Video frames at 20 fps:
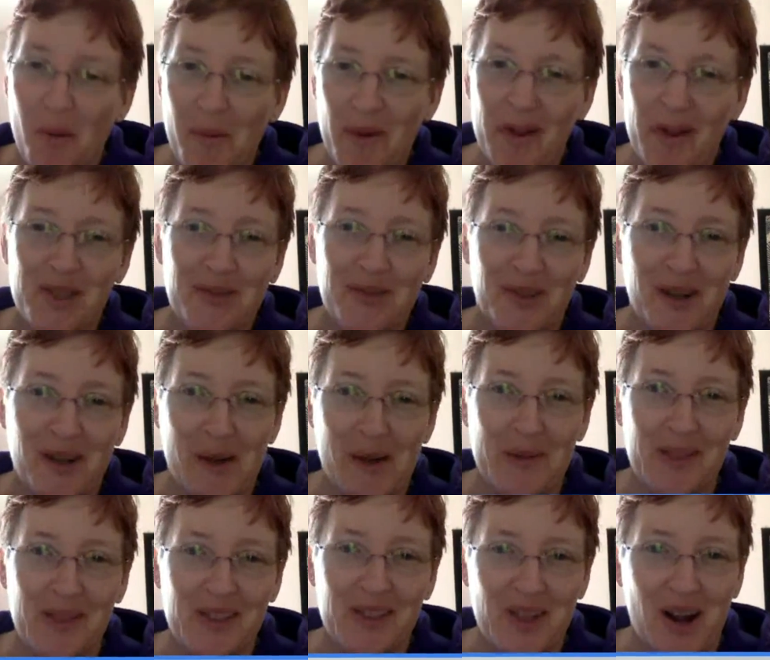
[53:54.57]
much for I'm coming
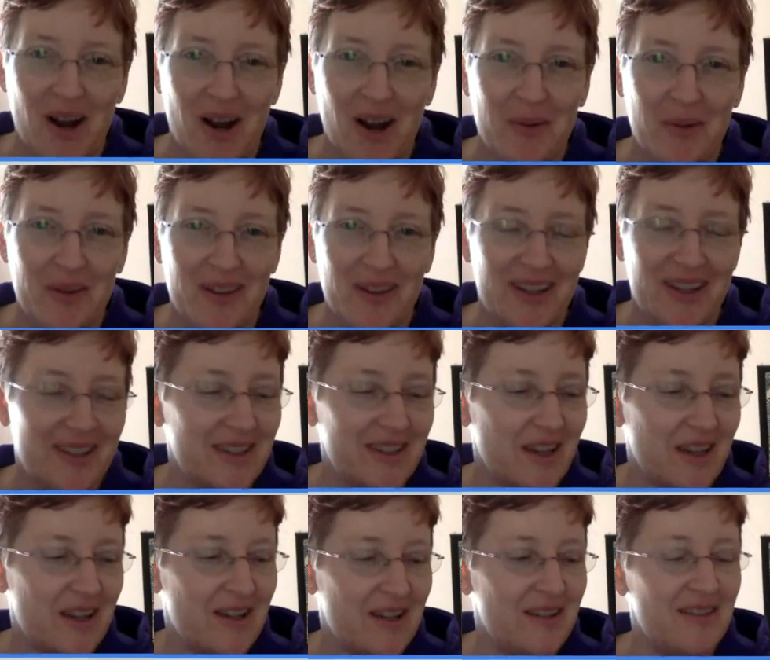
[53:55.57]
fun. talk with to us. Having
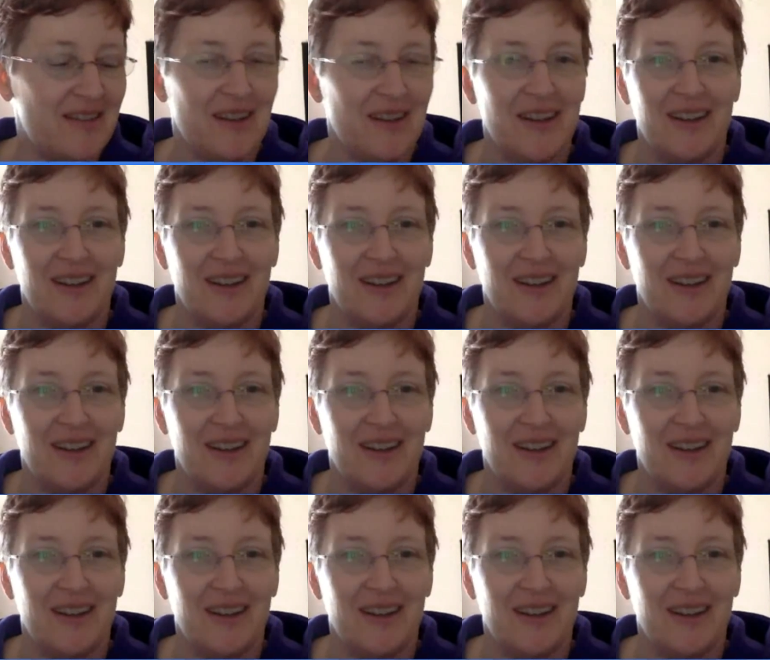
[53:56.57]
fun.